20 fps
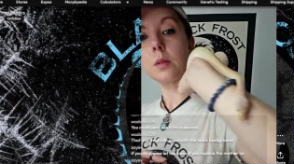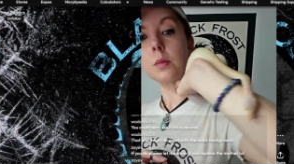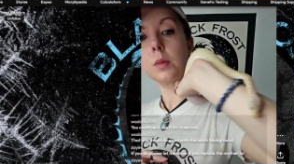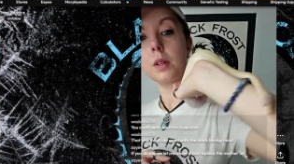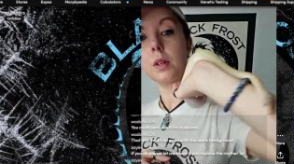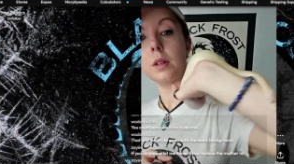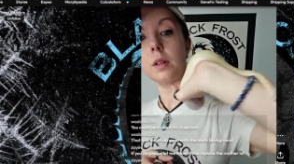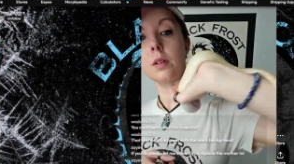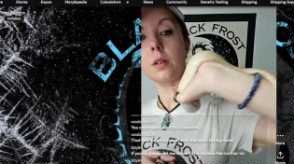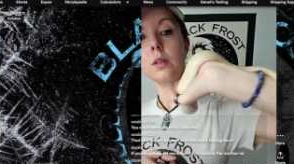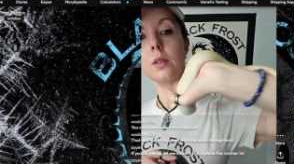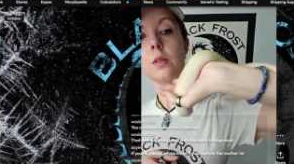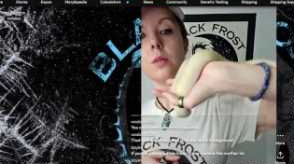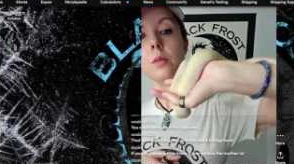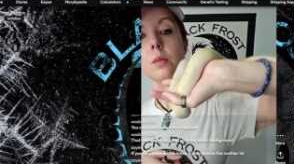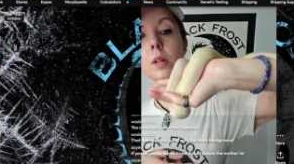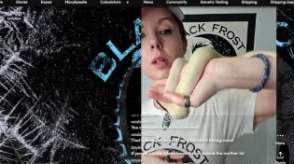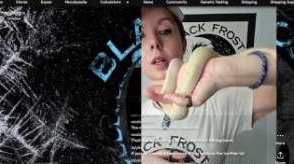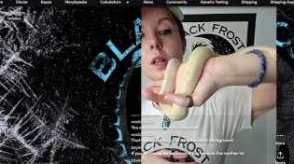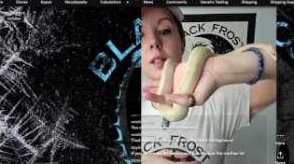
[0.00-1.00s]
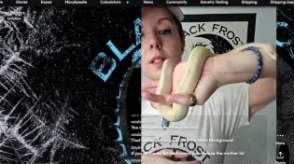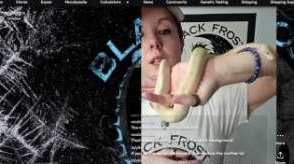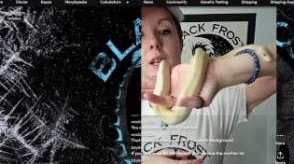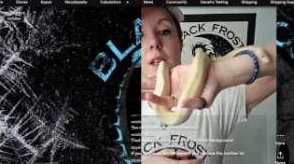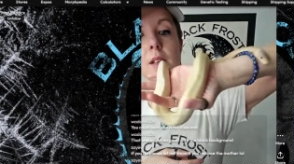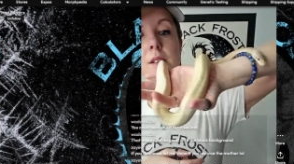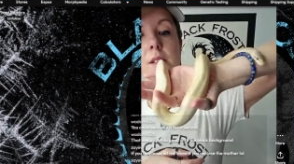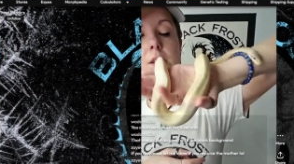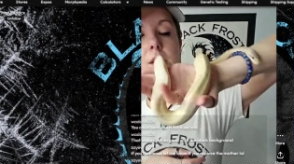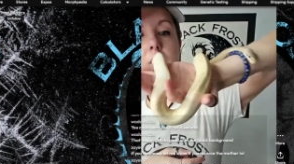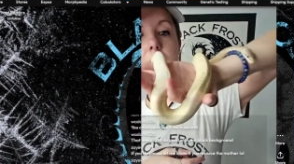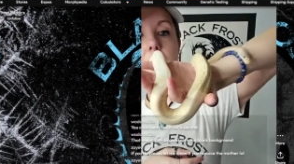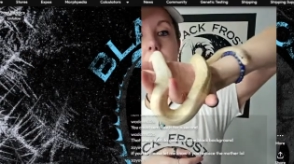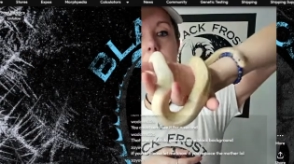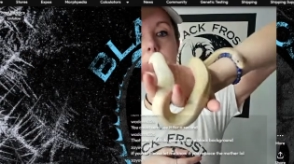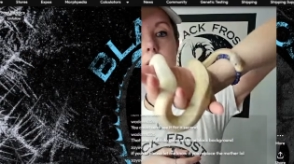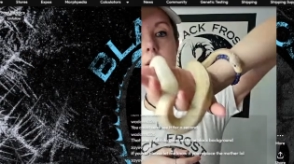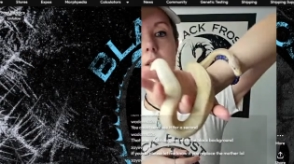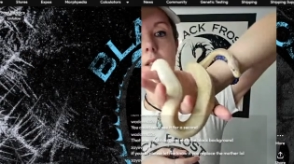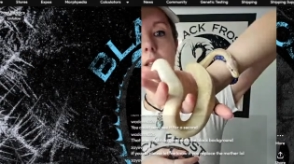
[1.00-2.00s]
Go. We got 10
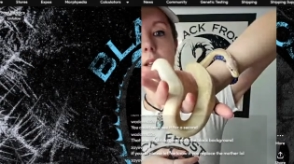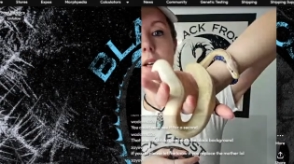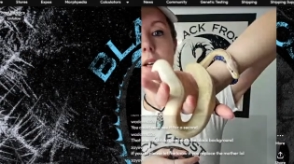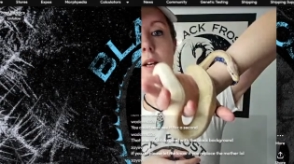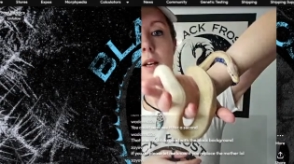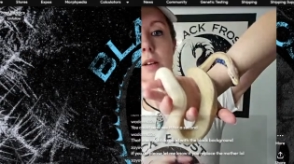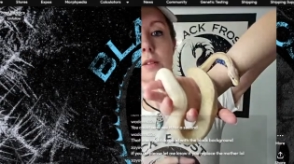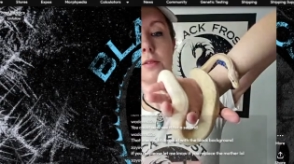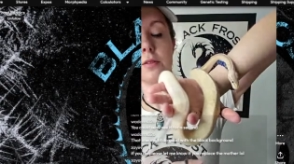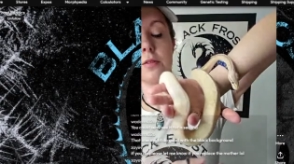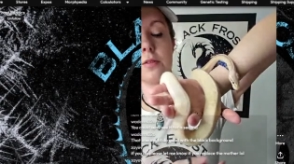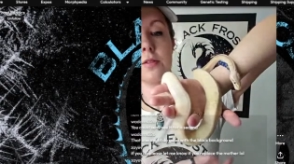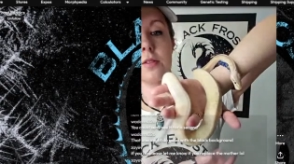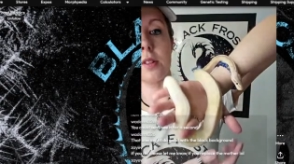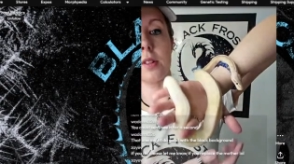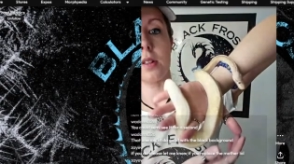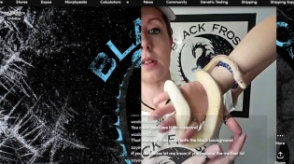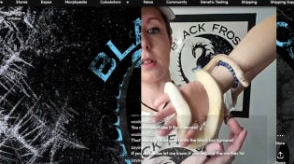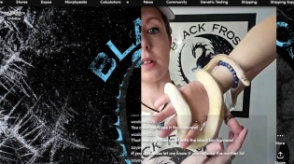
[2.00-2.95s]
seconds left.